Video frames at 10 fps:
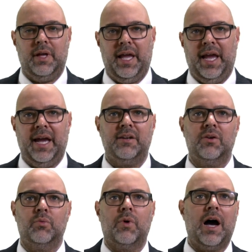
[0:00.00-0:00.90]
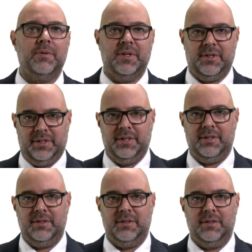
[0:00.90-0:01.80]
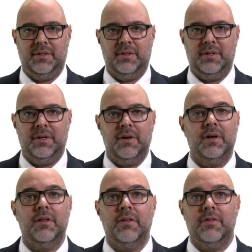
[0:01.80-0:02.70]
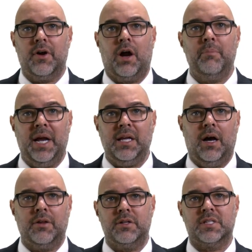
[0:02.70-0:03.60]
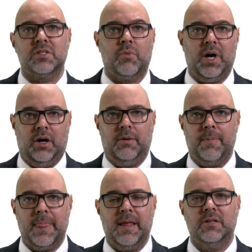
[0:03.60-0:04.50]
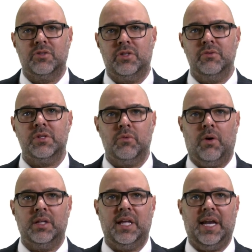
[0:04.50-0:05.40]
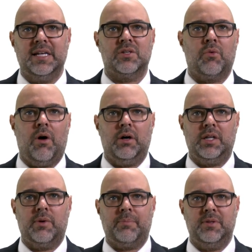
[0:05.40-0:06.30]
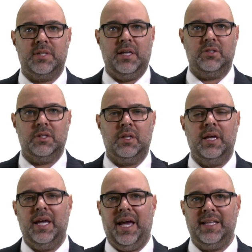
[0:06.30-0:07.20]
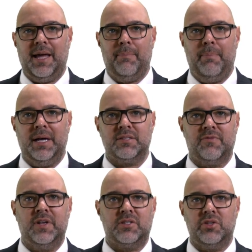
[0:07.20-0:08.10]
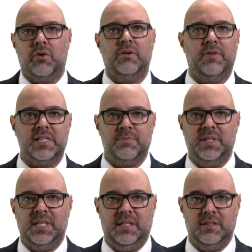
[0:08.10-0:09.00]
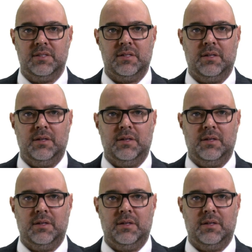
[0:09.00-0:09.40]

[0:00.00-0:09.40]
and Robinhood. There are many others as well. Choose the one that has a quality reputation and that best fits your investment needs.